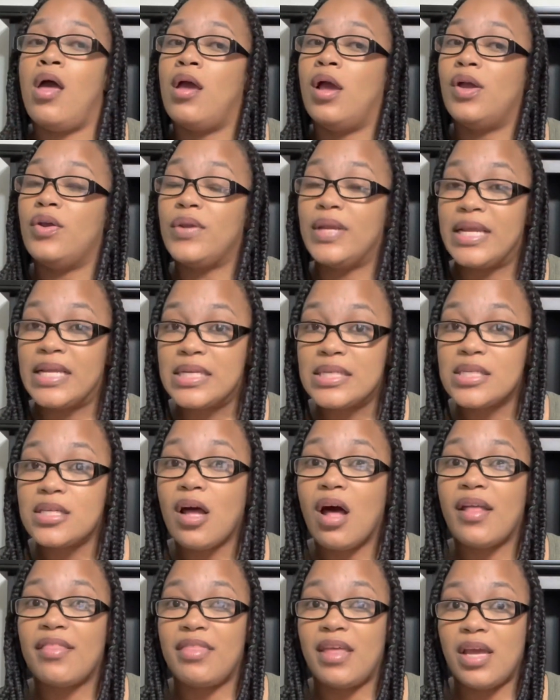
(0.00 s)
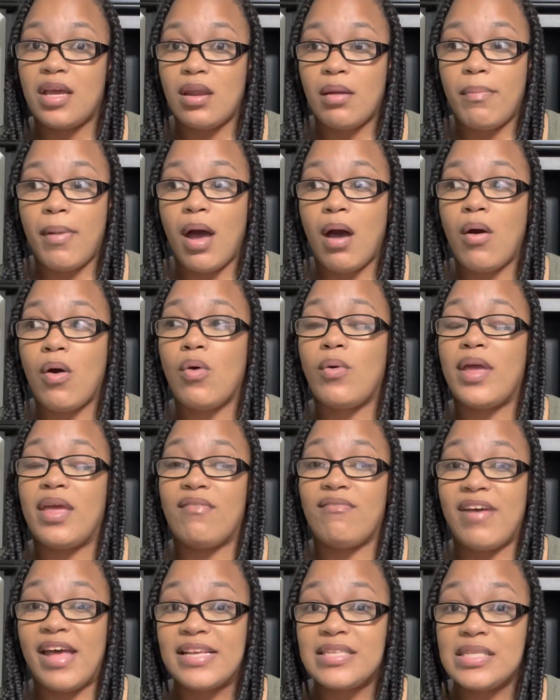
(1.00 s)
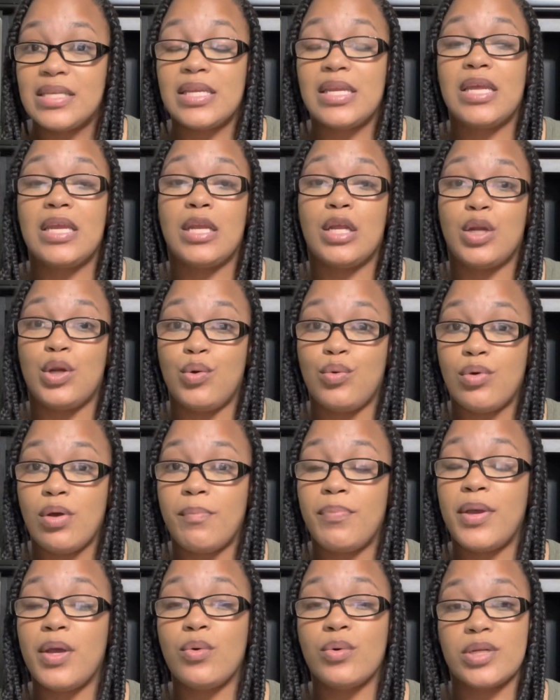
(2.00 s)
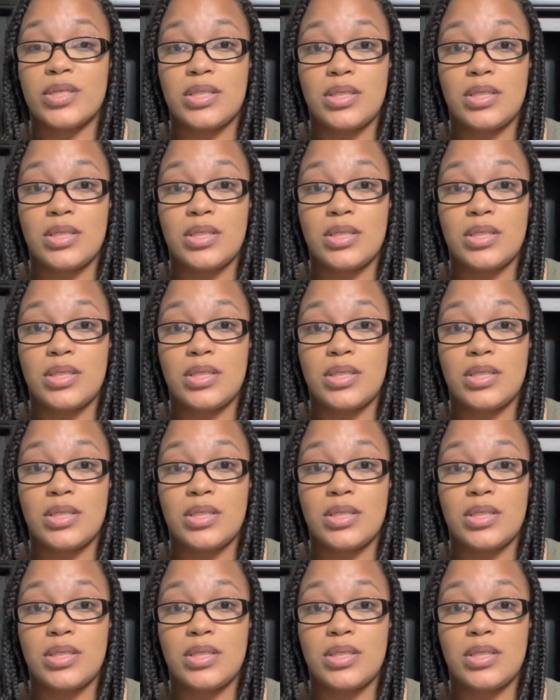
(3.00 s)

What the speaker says: You need to start thinking about investing in a new computer.